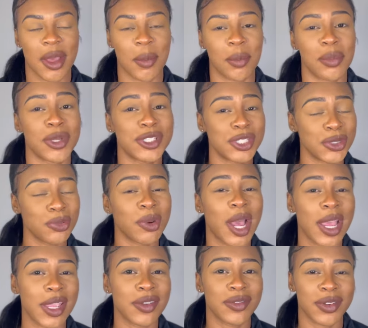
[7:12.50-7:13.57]
But you
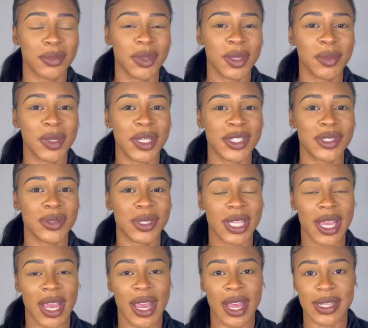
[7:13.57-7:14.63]
buying from me because you think
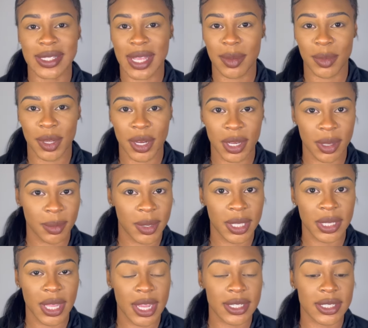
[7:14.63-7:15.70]
I got Siberian mink
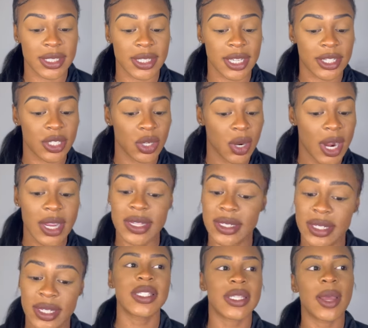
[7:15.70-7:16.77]
lashes is
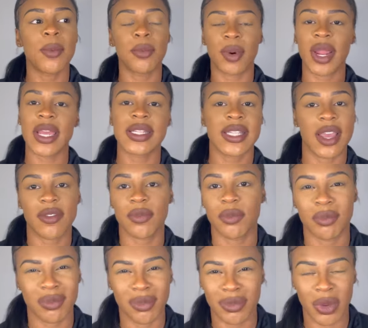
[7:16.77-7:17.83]
crazy. Some brands have
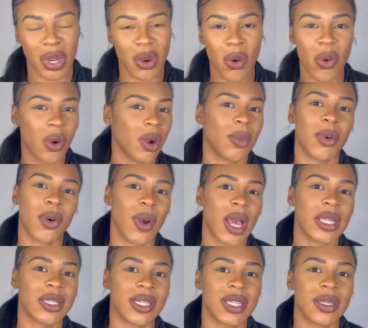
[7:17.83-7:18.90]
horrible
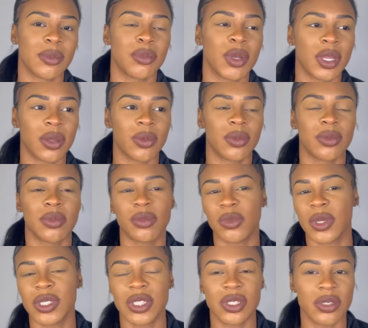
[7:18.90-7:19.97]
quality, but
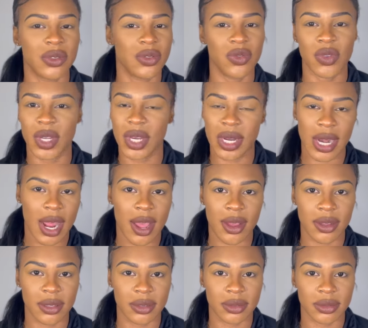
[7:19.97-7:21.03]
once you figure it
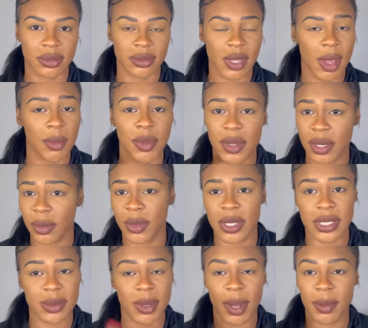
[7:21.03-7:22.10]
out, I'm putting the
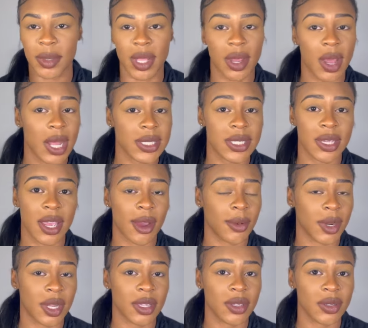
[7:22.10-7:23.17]
ones down below. I'll tell y'all
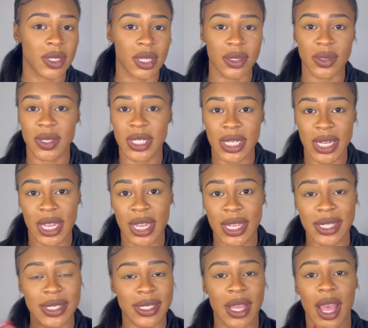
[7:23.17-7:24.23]
what I use. I use
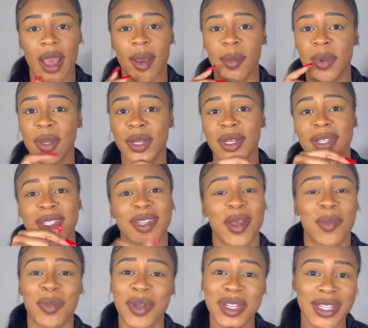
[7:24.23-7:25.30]
T-Dance. I'll
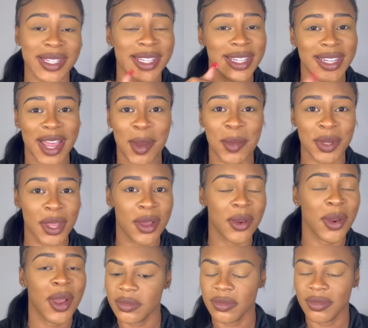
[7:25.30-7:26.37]
put the link down
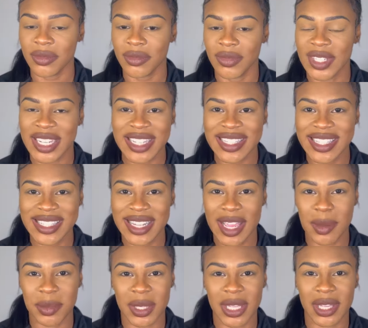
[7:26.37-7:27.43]
below. It's the
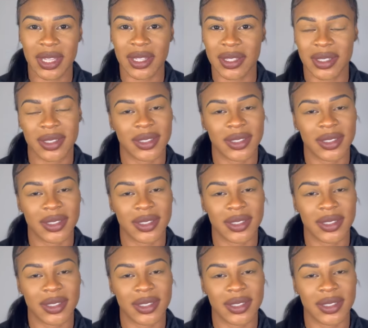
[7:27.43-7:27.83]
same thing.